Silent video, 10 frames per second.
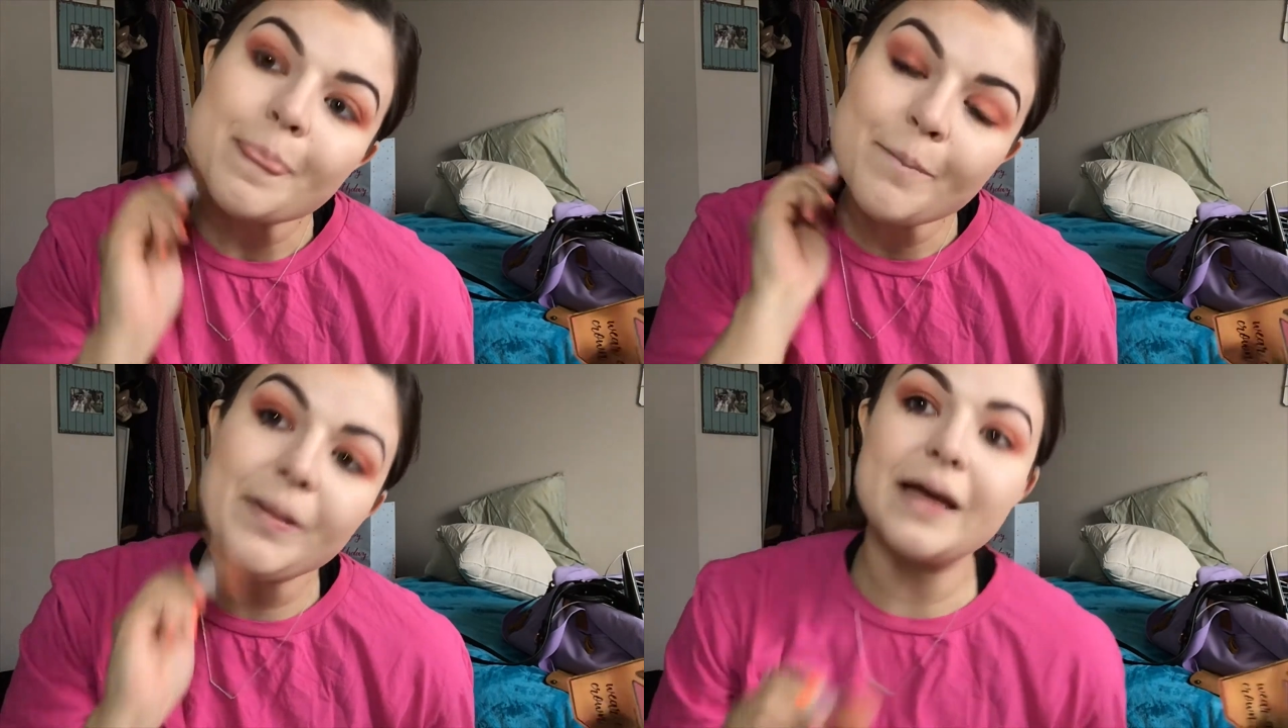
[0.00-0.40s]

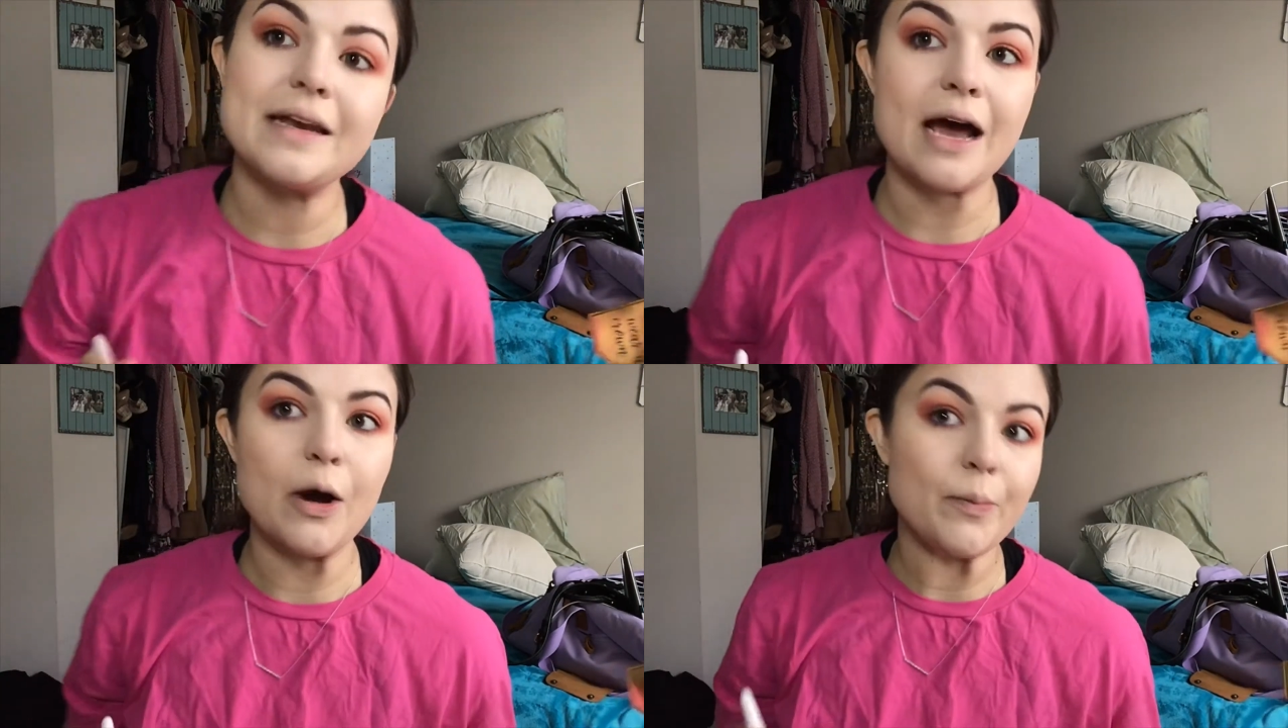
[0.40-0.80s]

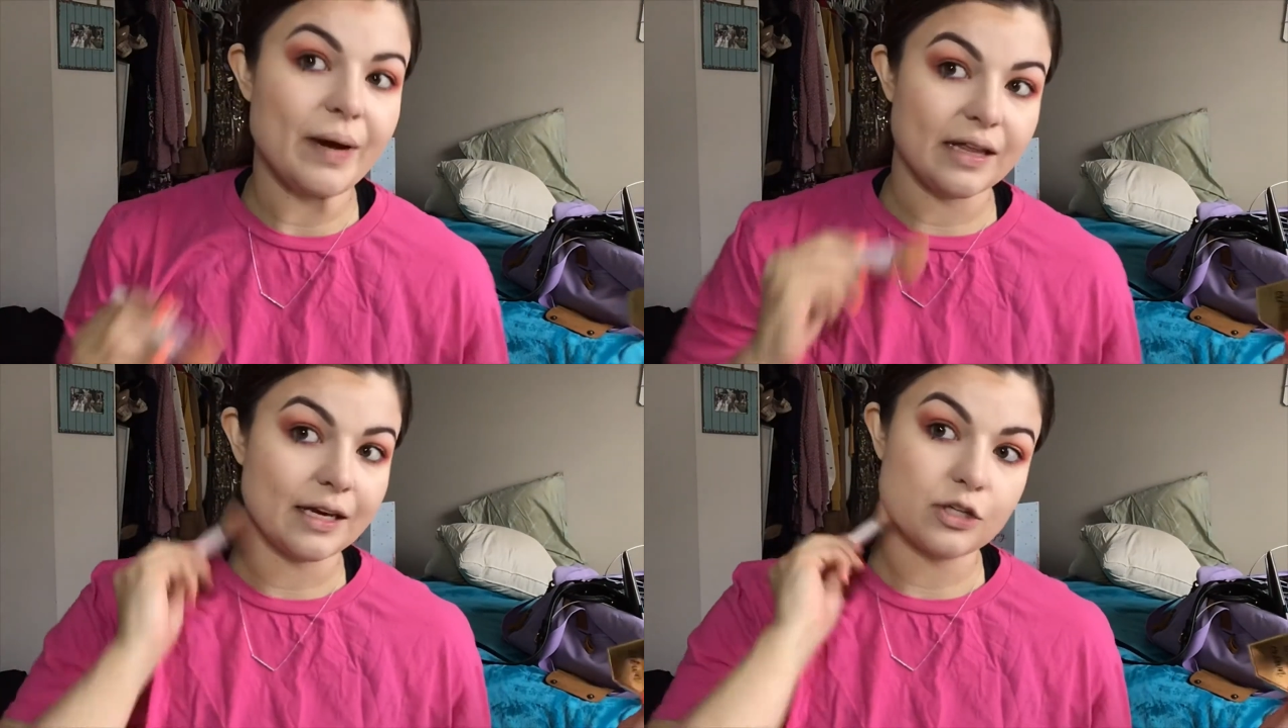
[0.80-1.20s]
blend out
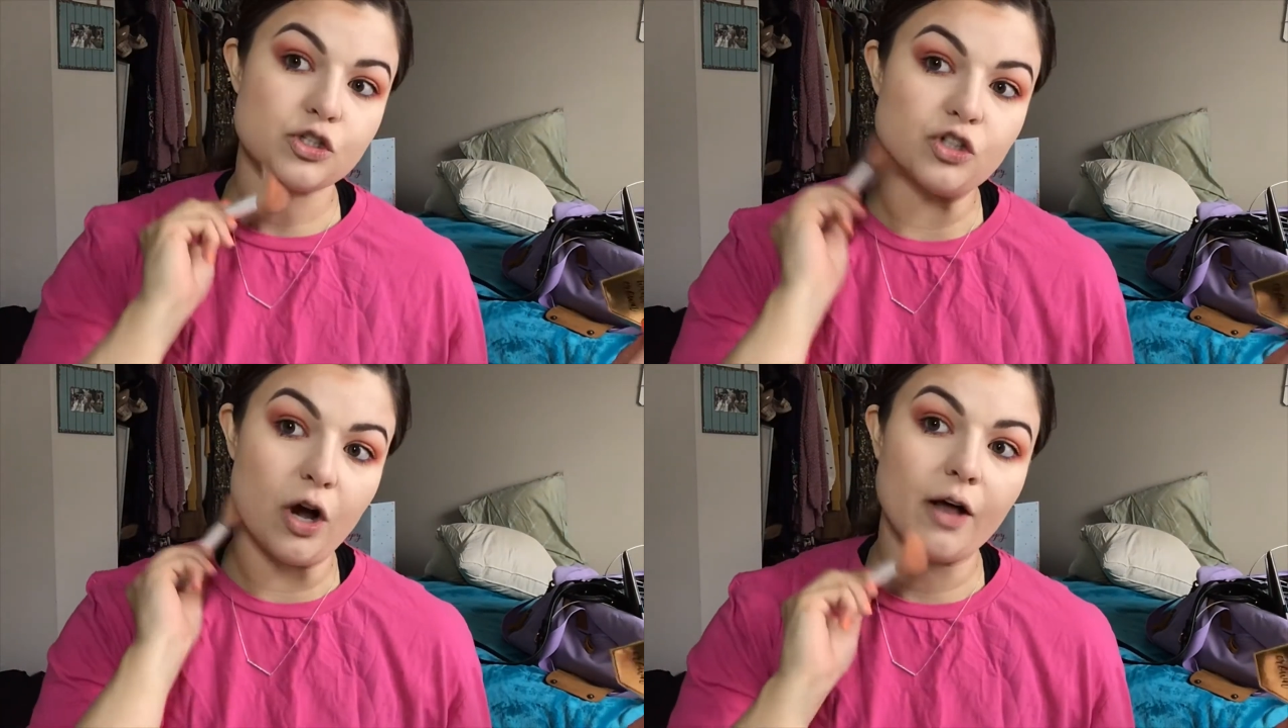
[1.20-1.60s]
my like
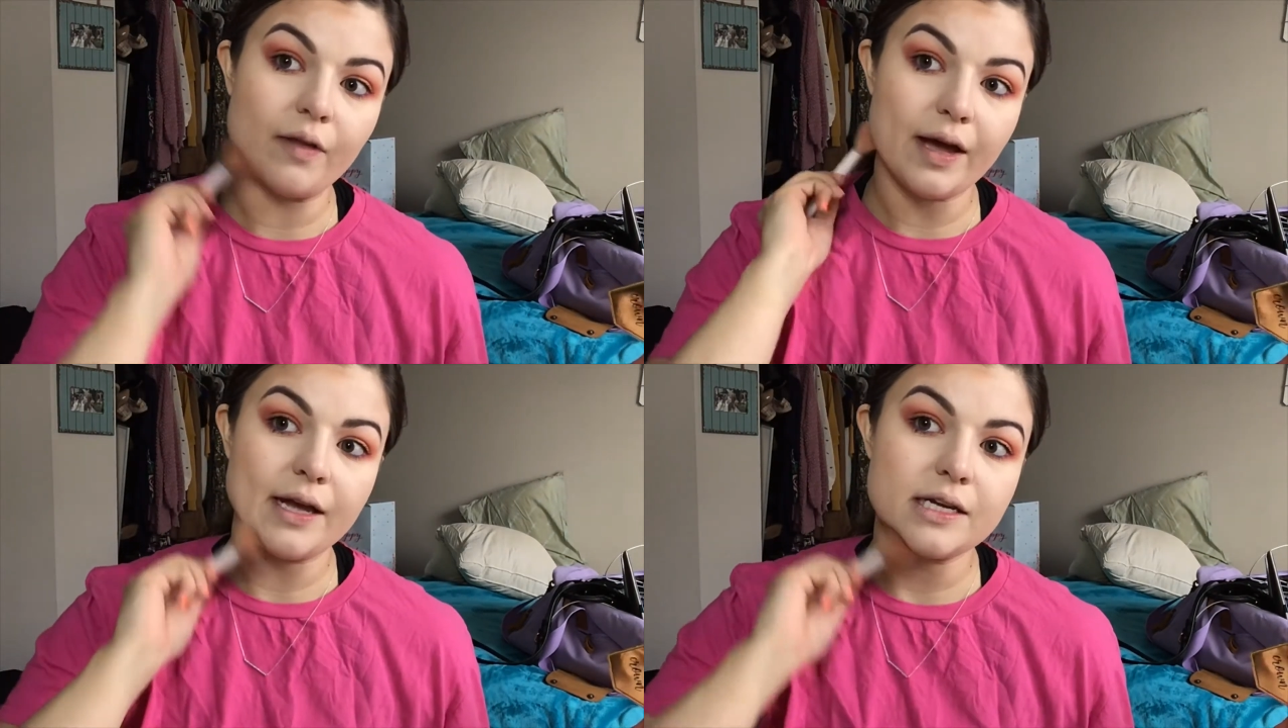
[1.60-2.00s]

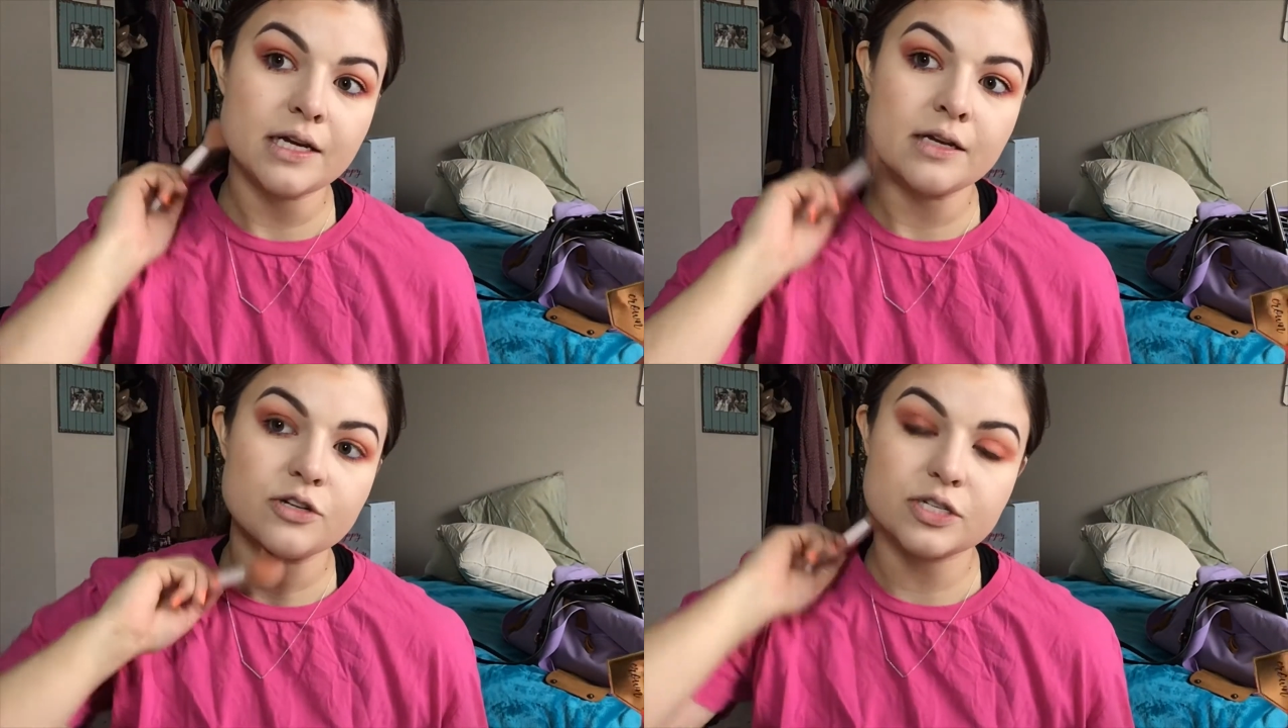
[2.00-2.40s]
jawline,
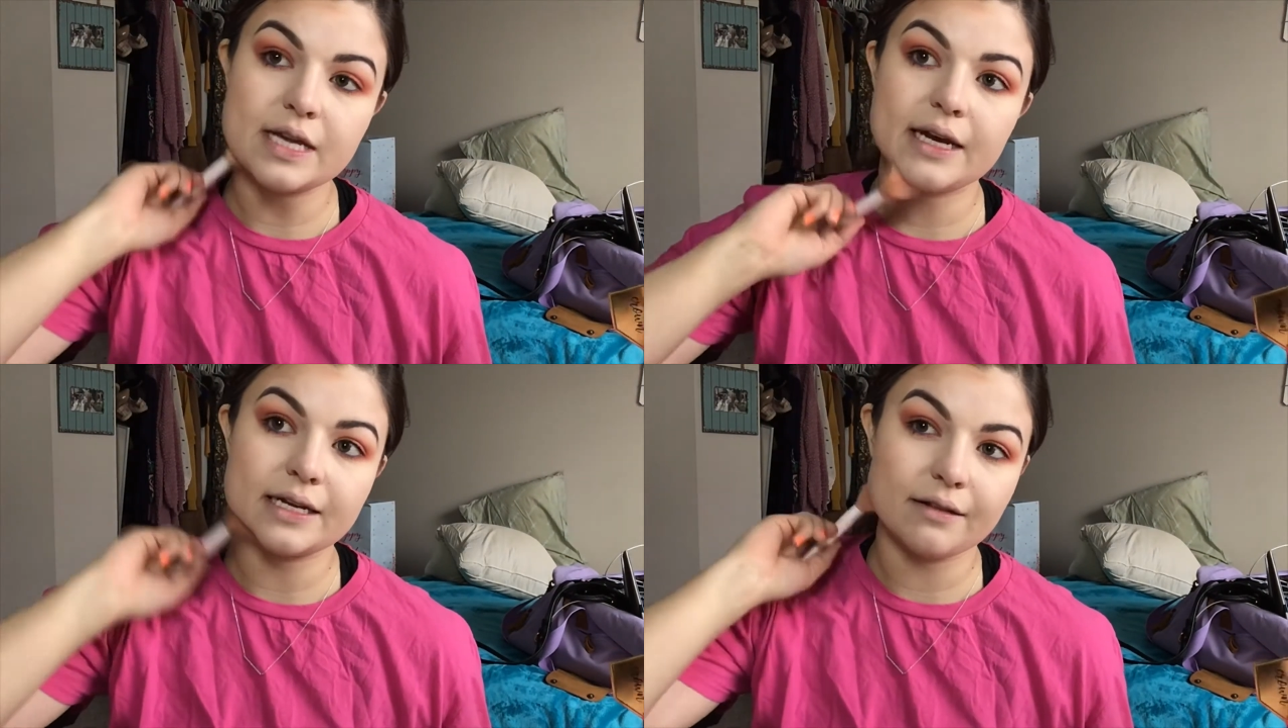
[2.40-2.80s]
just
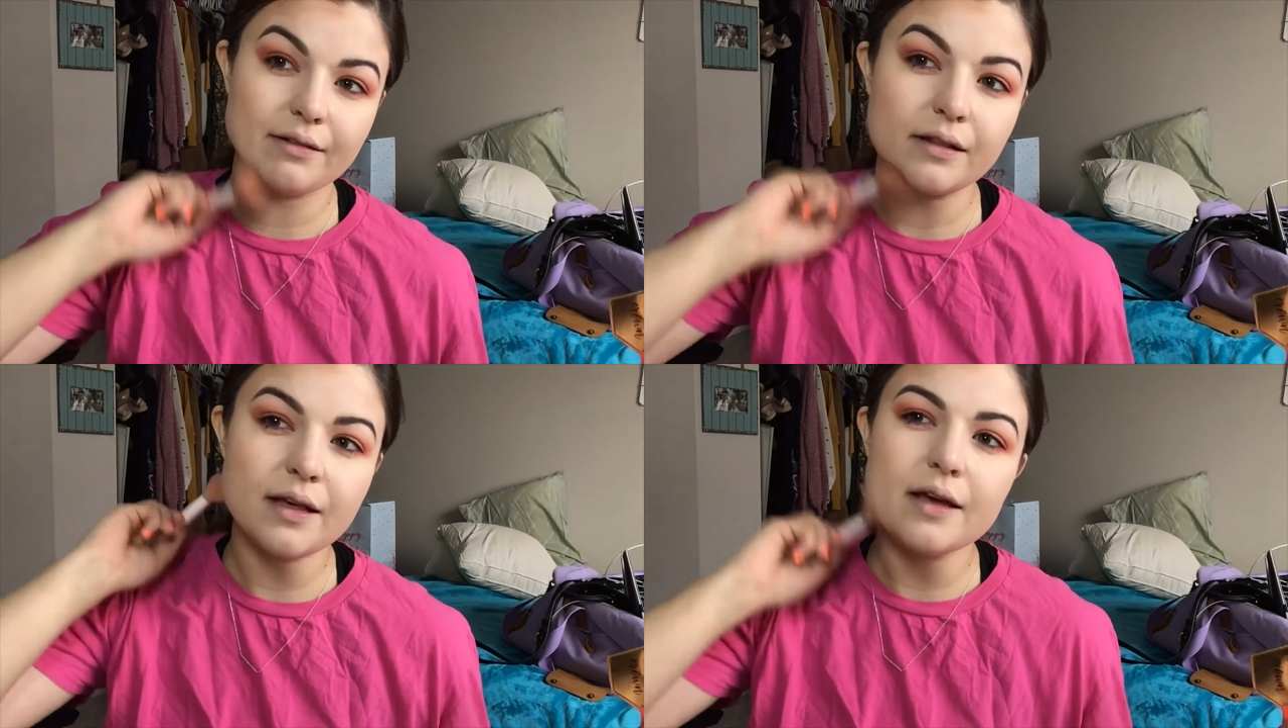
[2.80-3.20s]
adding a
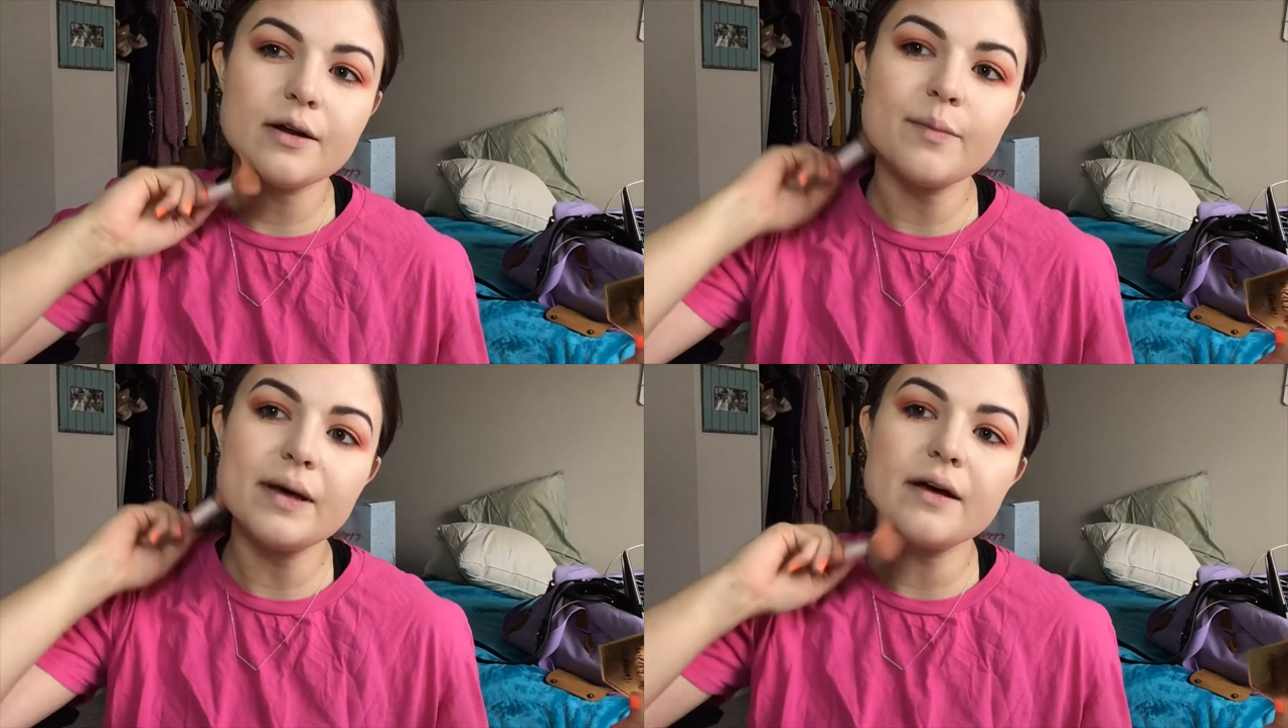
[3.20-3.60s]

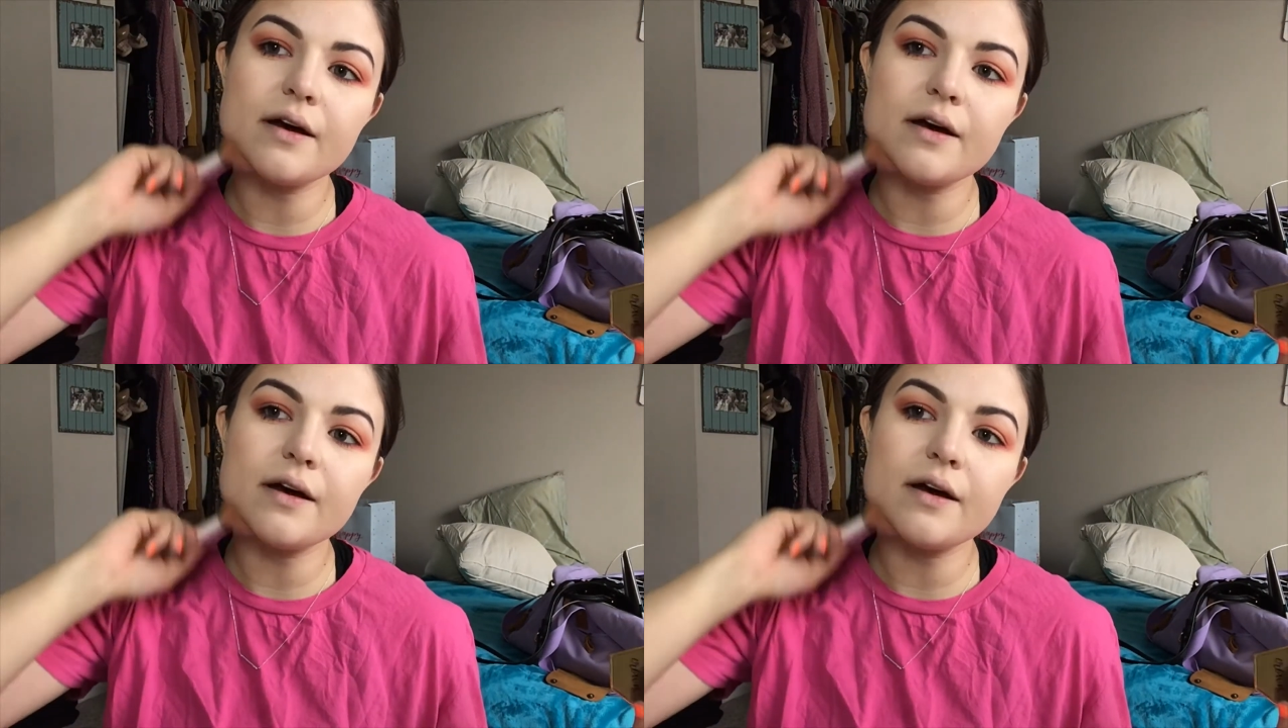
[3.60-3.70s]
little bit